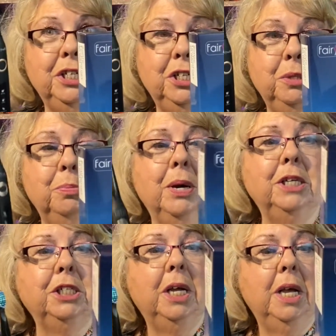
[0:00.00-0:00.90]

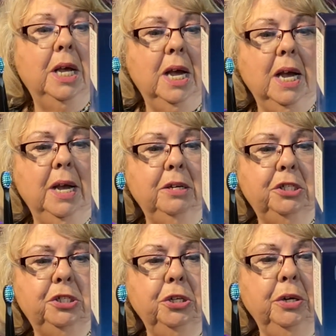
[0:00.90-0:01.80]
toothbrush. I
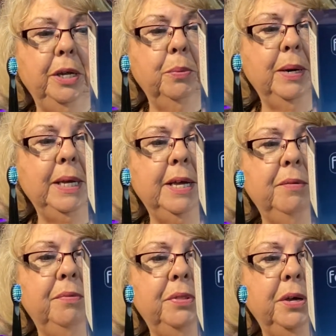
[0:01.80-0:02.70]
certainly want to
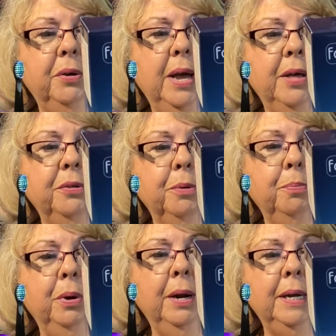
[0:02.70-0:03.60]
give their other
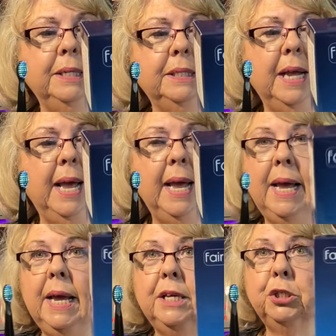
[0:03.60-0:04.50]
products
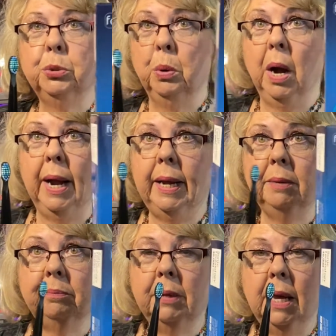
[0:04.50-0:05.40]
a try,
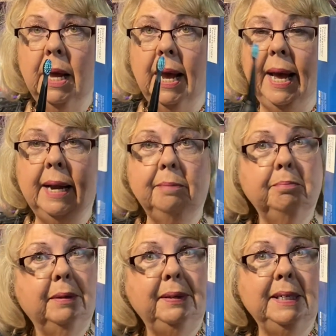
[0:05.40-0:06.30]
and
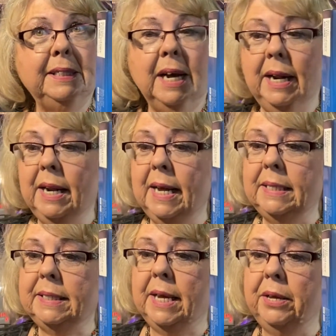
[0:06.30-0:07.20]
I think it's kind of
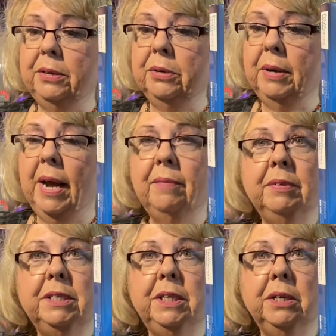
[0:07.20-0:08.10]
nice that you don't have to
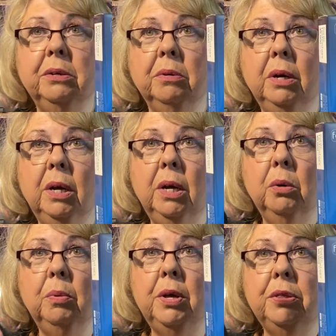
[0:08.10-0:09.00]
deal
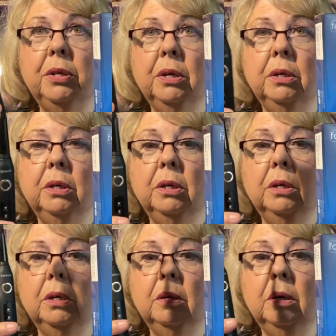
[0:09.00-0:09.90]
with
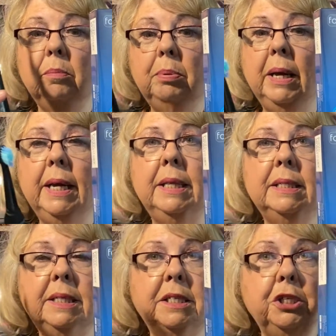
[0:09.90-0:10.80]
plugging
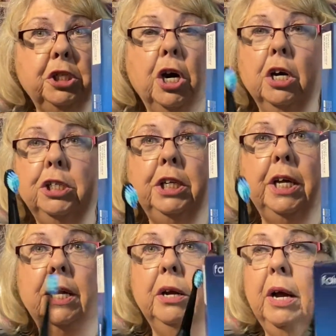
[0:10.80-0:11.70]
this in and charging
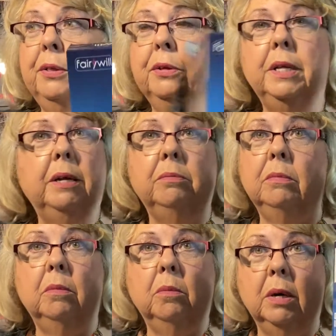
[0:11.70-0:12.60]
it other than
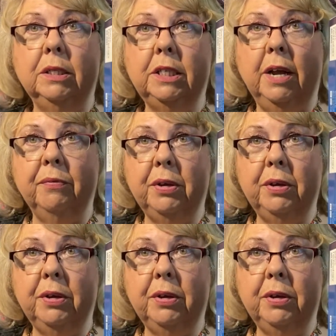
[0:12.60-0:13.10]
once every